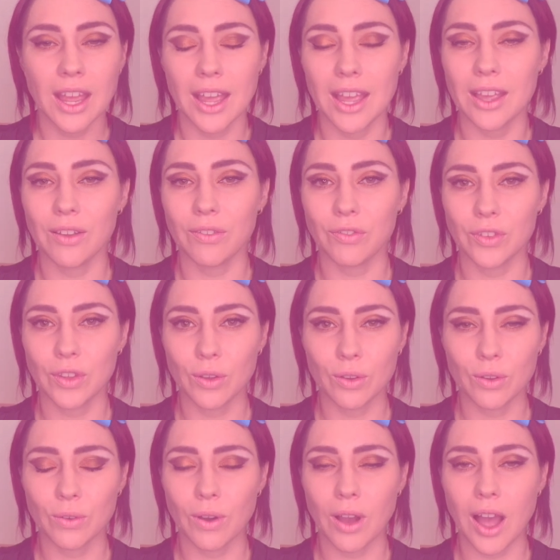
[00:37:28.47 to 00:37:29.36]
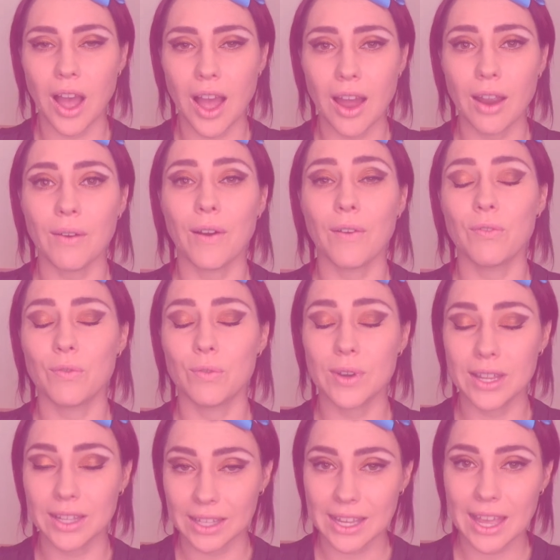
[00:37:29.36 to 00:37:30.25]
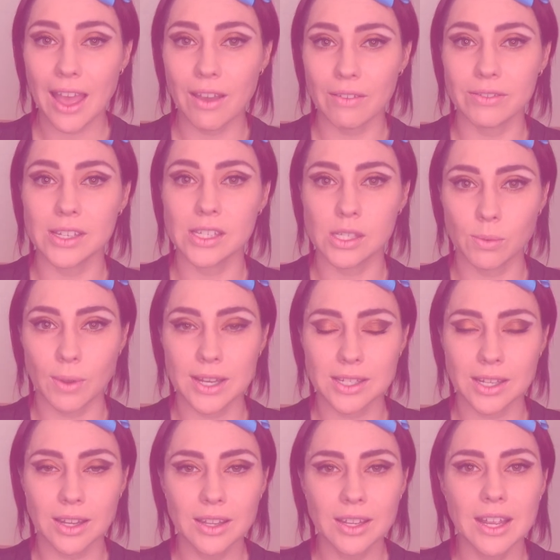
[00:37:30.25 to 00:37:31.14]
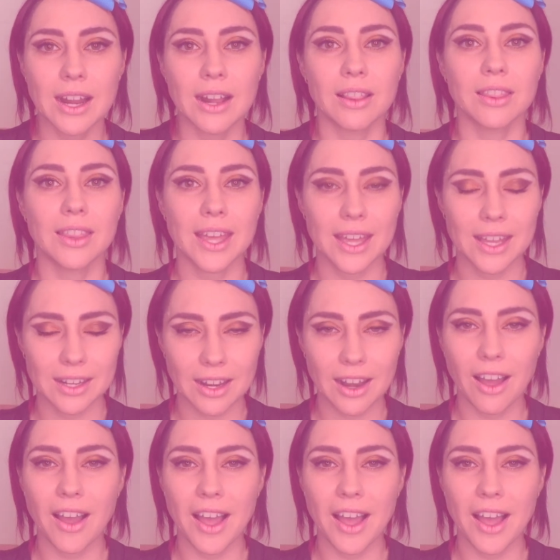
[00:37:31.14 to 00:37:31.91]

If you are a really heavy sweater, then